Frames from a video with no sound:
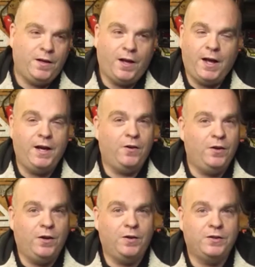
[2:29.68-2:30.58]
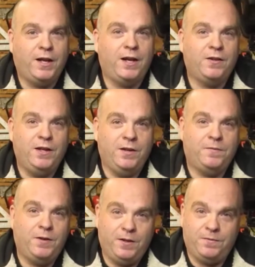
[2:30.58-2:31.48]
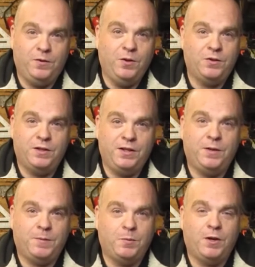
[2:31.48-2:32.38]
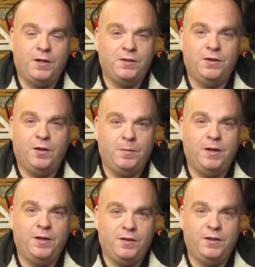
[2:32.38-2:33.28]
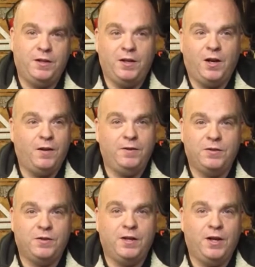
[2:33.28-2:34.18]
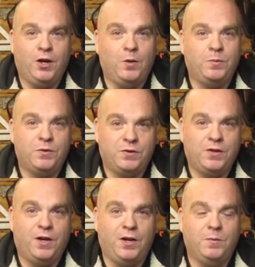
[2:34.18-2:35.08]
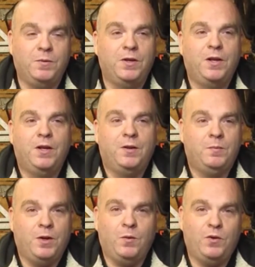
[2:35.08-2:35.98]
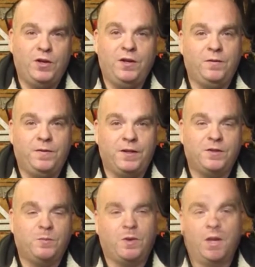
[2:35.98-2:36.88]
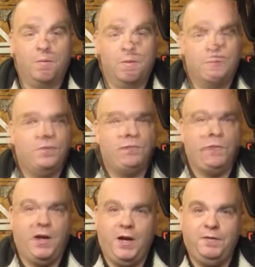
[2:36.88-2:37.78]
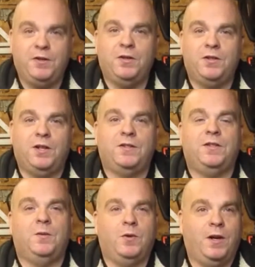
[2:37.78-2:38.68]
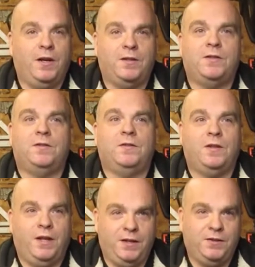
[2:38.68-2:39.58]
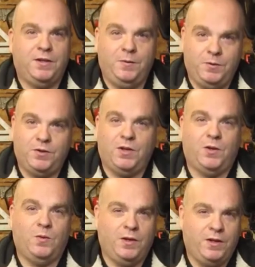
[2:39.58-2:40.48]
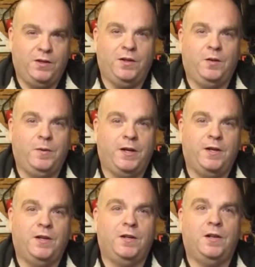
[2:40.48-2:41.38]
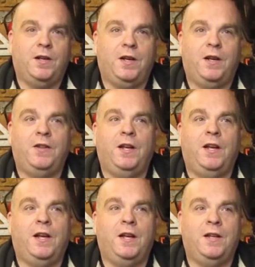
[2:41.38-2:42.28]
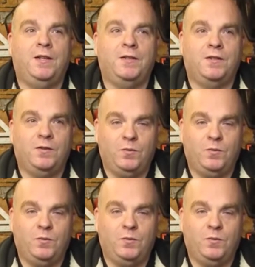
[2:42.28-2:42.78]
I don't know exactly if loosening up the brakes a little bit did obviously helped some, but didn't fix the problem. And after adjusting the brakes, things seemed to start working a little better, and then